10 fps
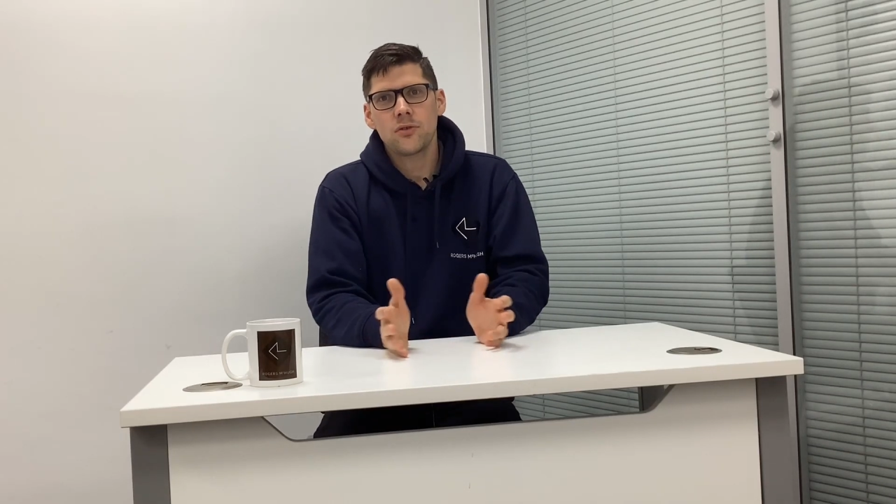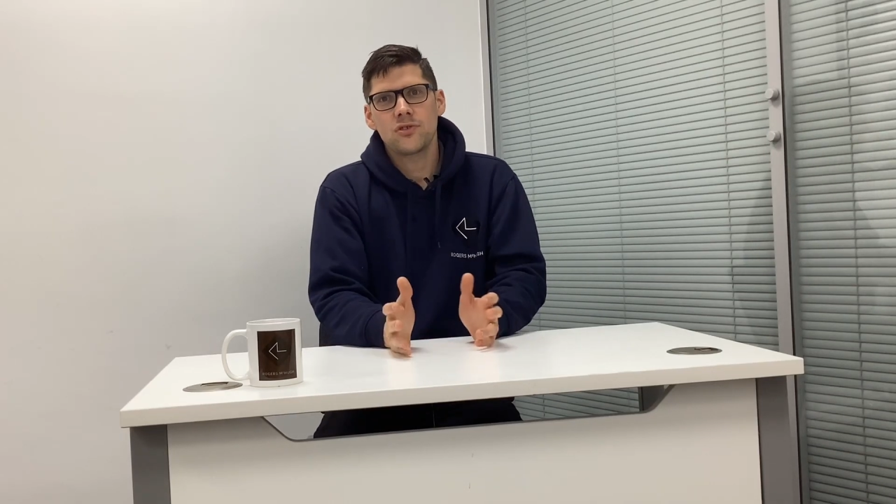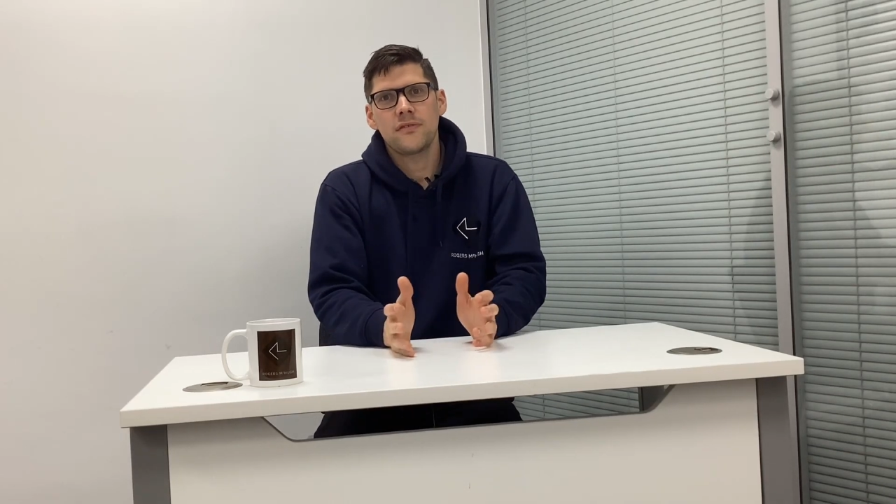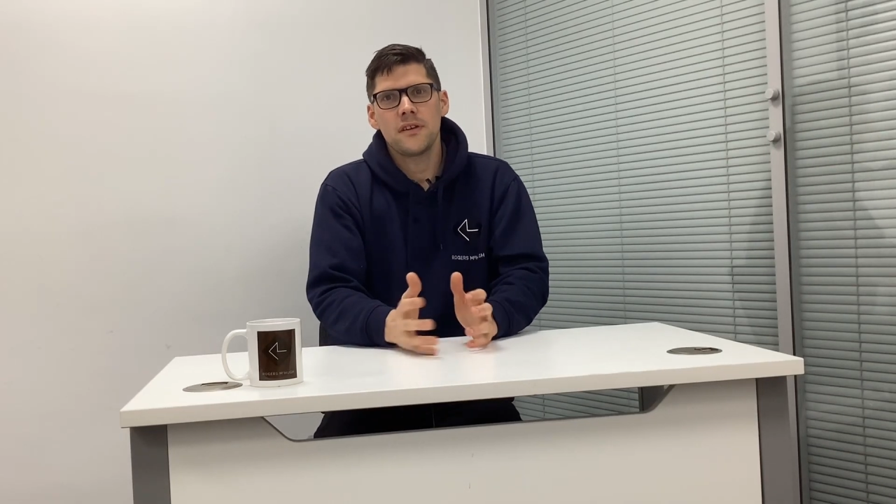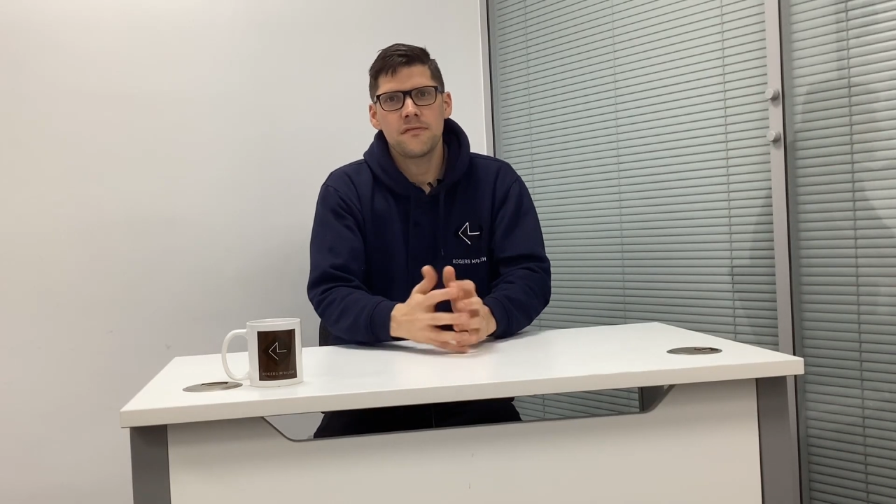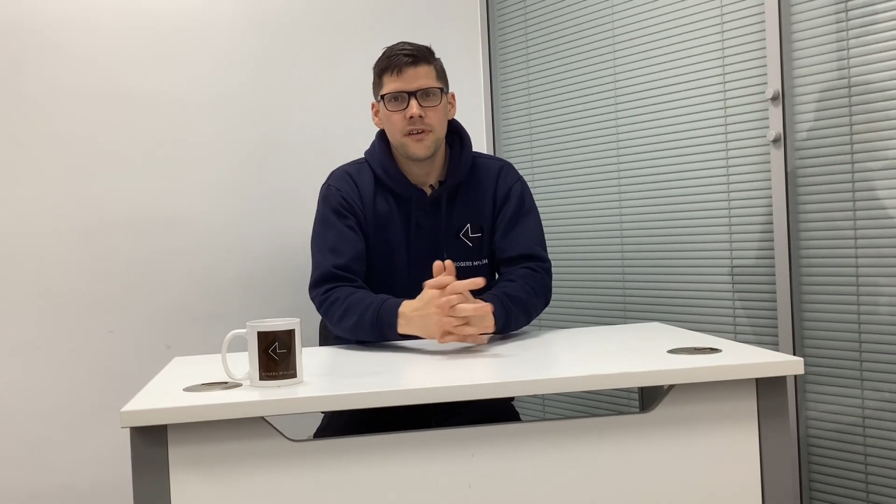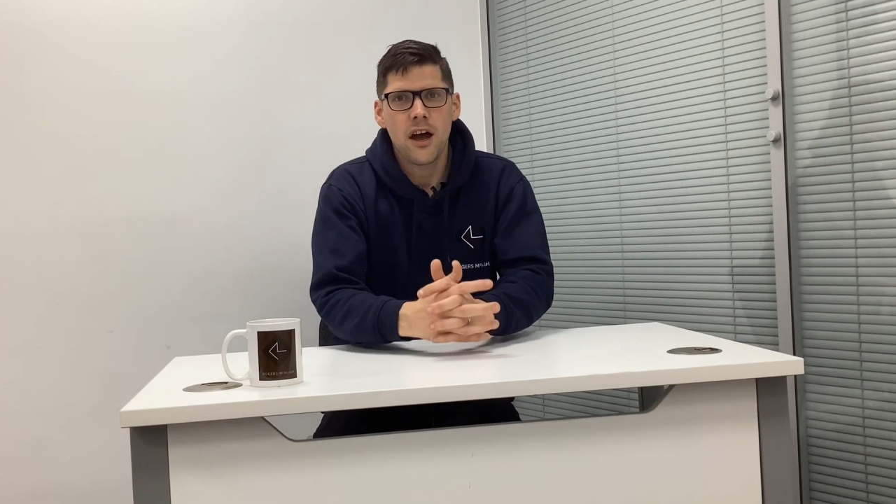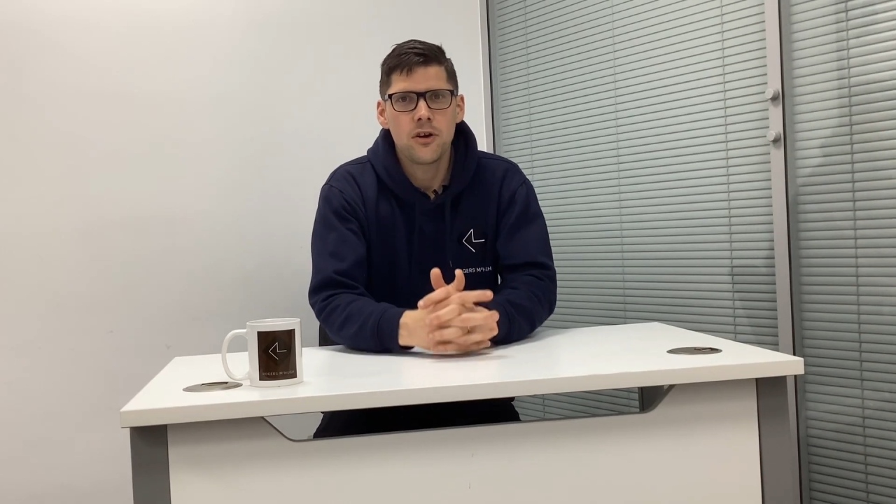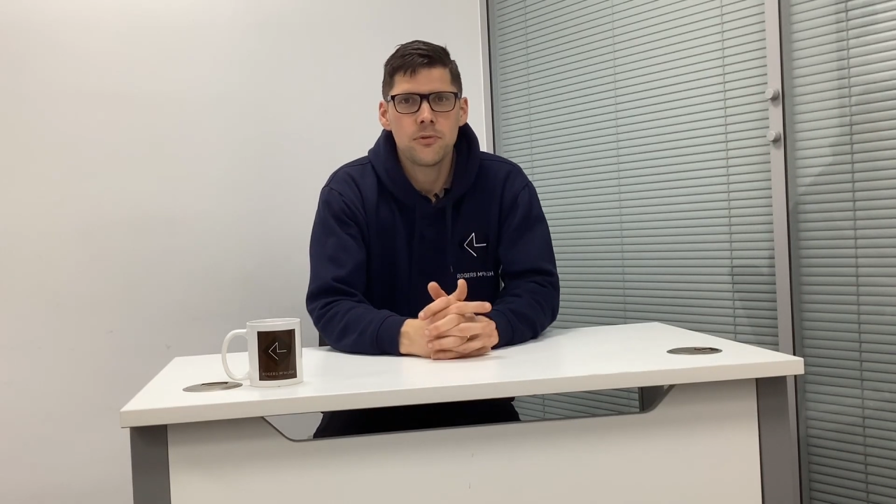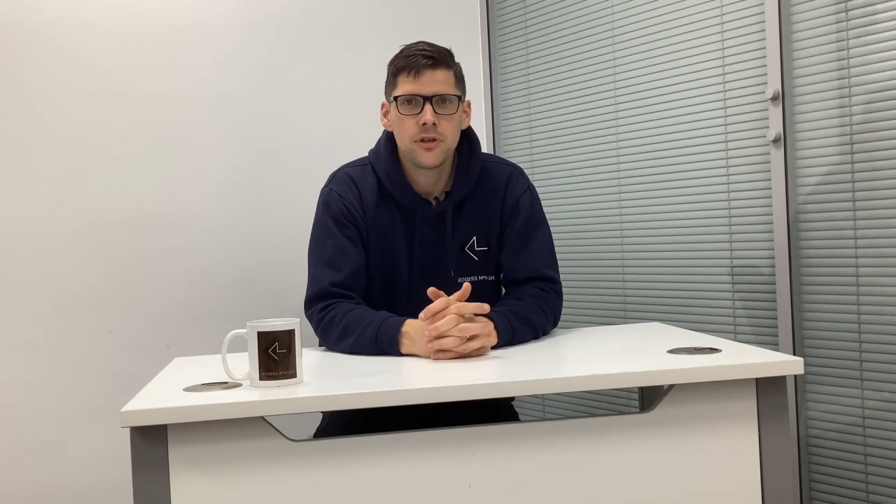out of the
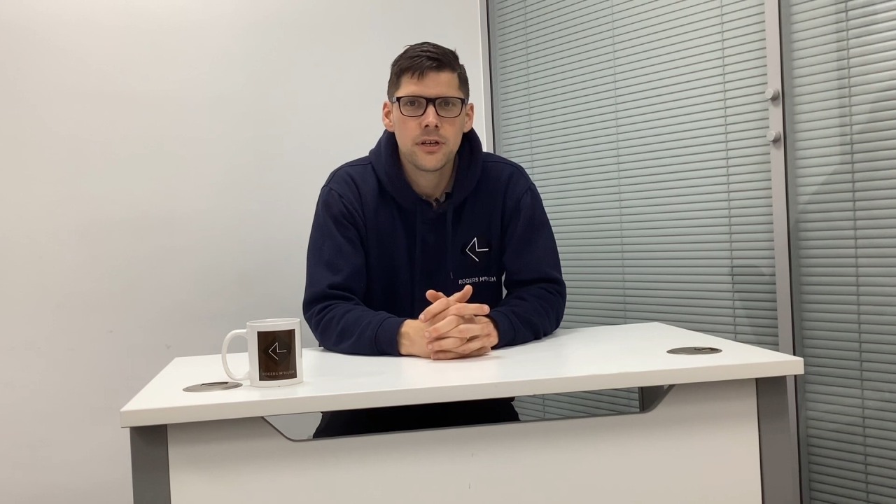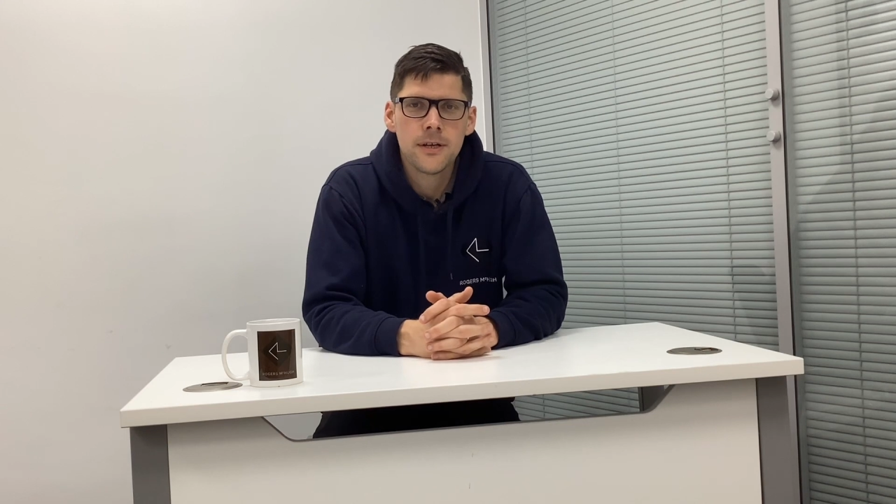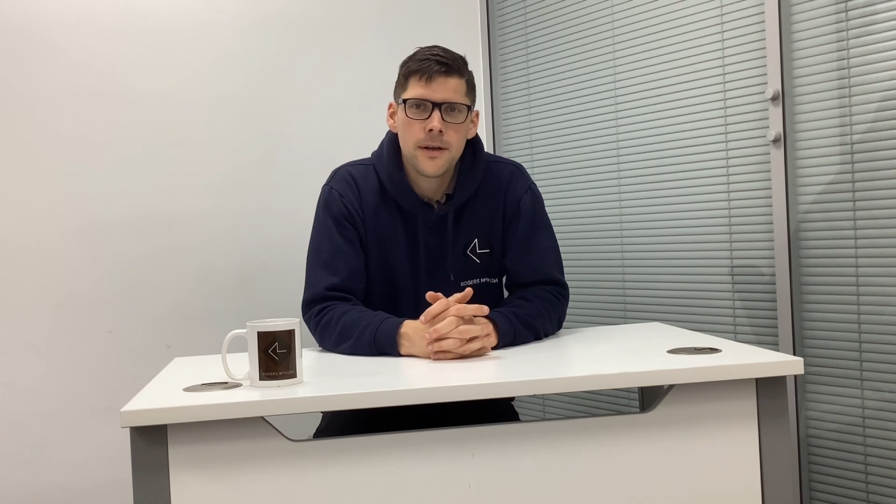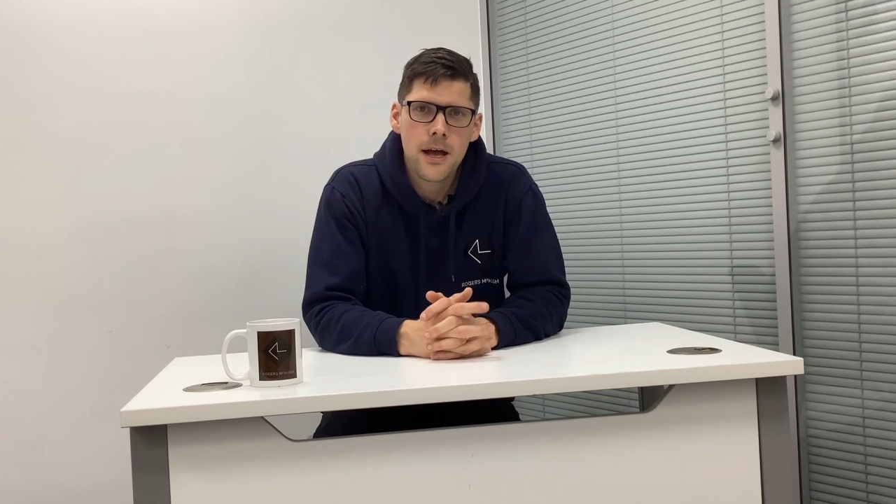environment